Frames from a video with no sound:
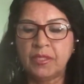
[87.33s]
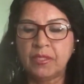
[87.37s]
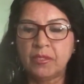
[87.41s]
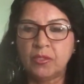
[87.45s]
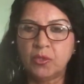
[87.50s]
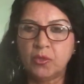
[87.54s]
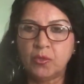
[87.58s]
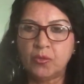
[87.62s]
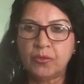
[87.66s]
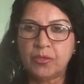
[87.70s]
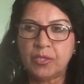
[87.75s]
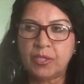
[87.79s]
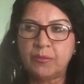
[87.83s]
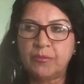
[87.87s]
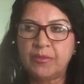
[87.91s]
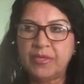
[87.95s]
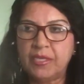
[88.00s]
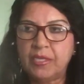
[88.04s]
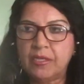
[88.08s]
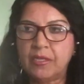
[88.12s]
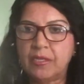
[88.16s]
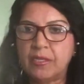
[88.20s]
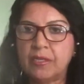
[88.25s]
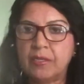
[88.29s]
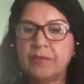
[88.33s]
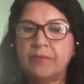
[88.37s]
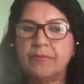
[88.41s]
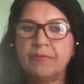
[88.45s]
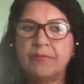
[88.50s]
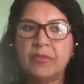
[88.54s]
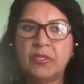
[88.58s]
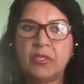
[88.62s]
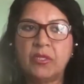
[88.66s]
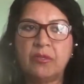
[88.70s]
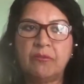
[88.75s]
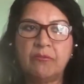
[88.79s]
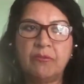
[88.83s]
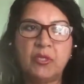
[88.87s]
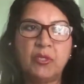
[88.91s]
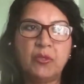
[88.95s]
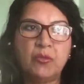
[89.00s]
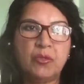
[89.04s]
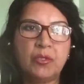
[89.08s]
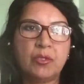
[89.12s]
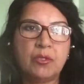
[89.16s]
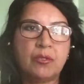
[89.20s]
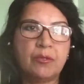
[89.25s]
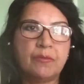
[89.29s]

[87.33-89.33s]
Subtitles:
don't speak, they're mute,